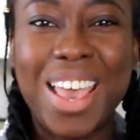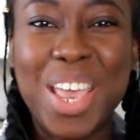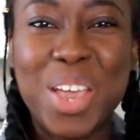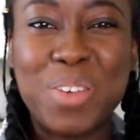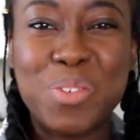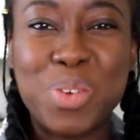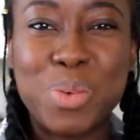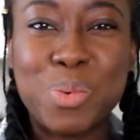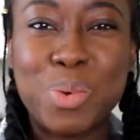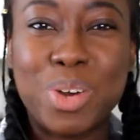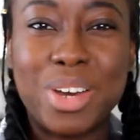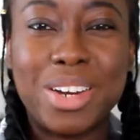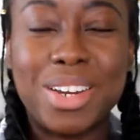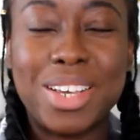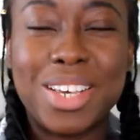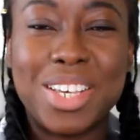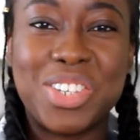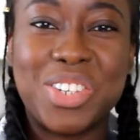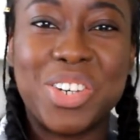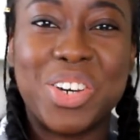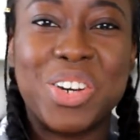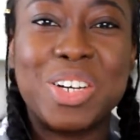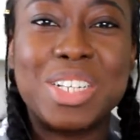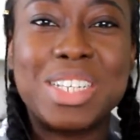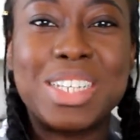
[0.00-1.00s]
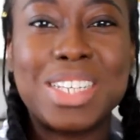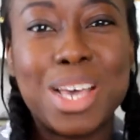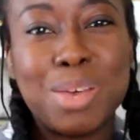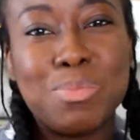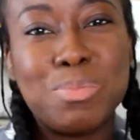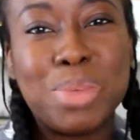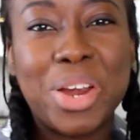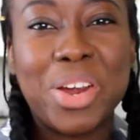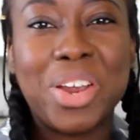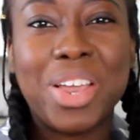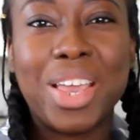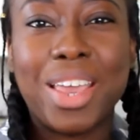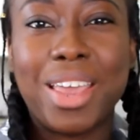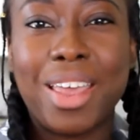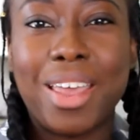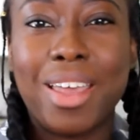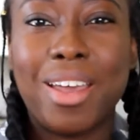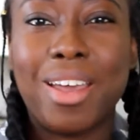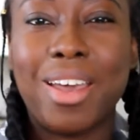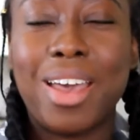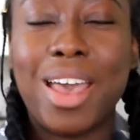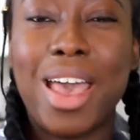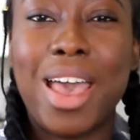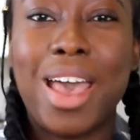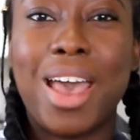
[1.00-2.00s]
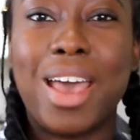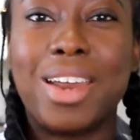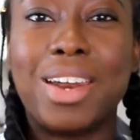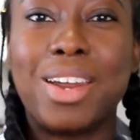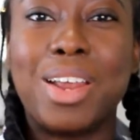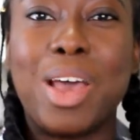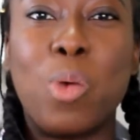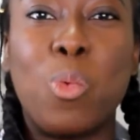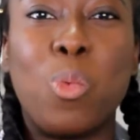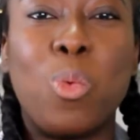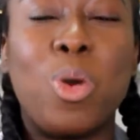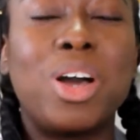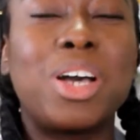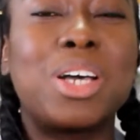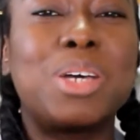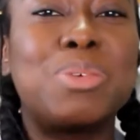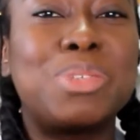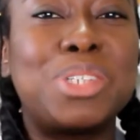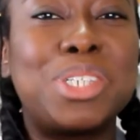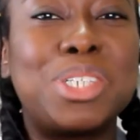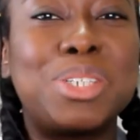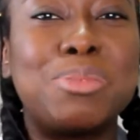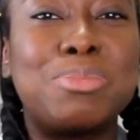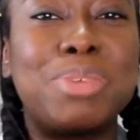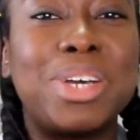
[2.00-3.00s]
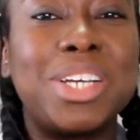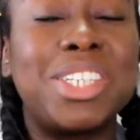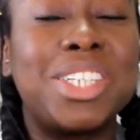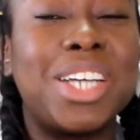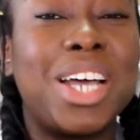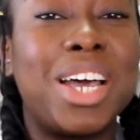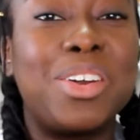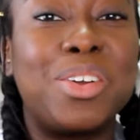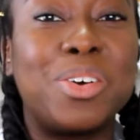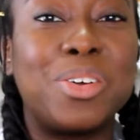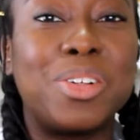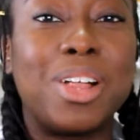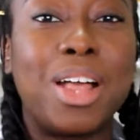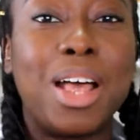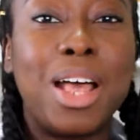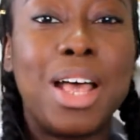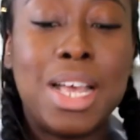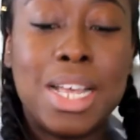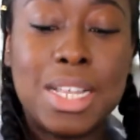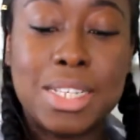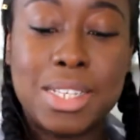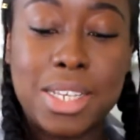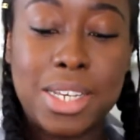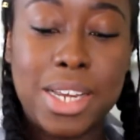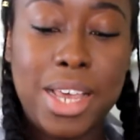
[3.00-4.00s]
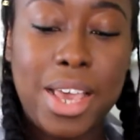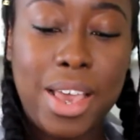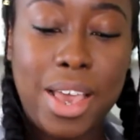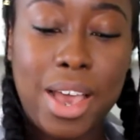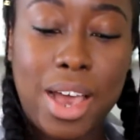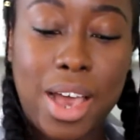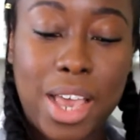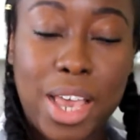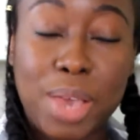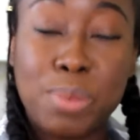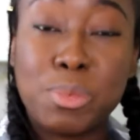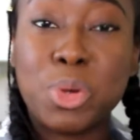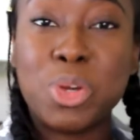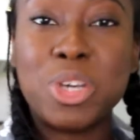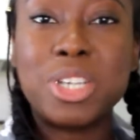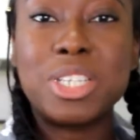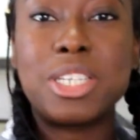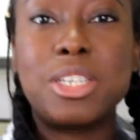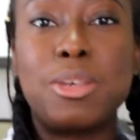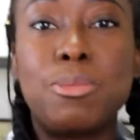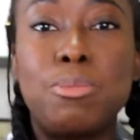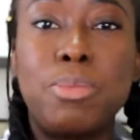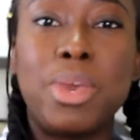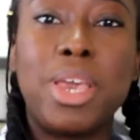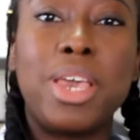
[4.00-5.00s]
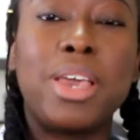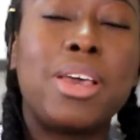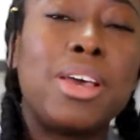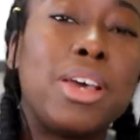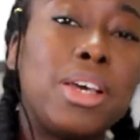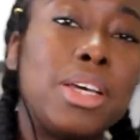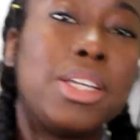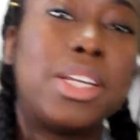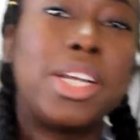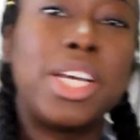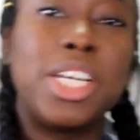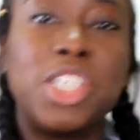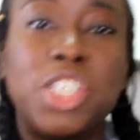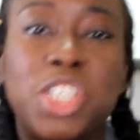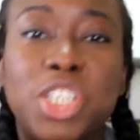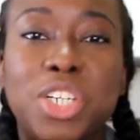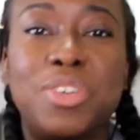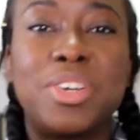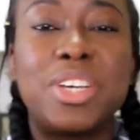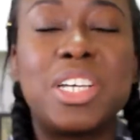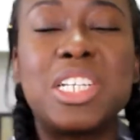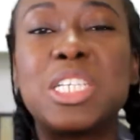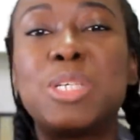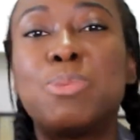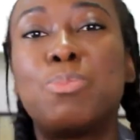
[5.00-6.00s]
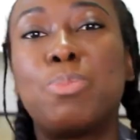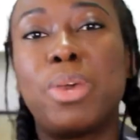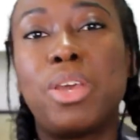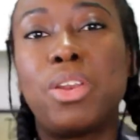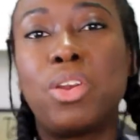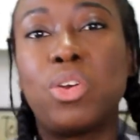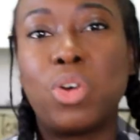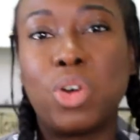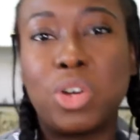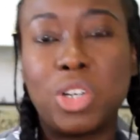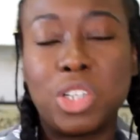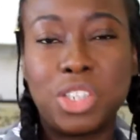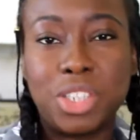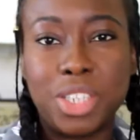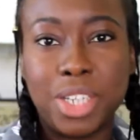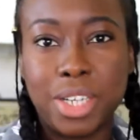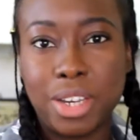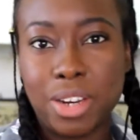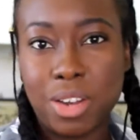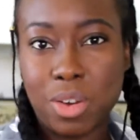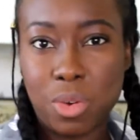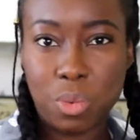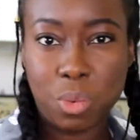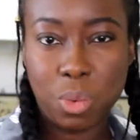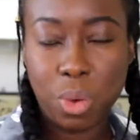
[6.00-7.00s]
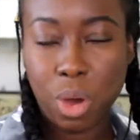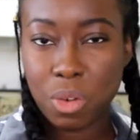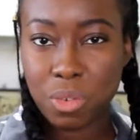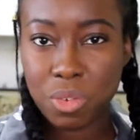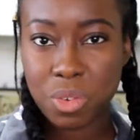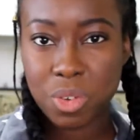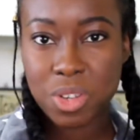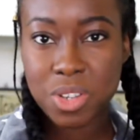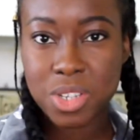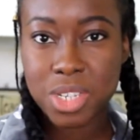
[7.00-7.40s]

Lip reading: everyone, it's your girl Tambari here and welcome to my channel. Today I am going to make a Nigerian spin on chicken and waffles.